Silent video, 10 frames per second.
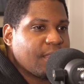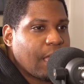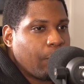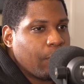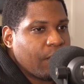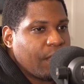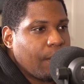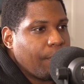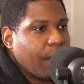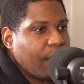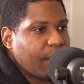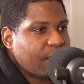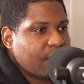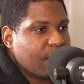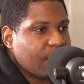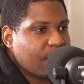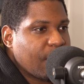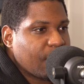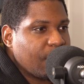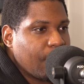that one in a box
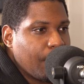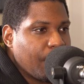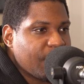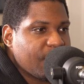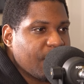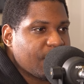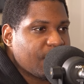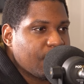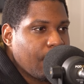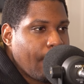exactly, but it's it's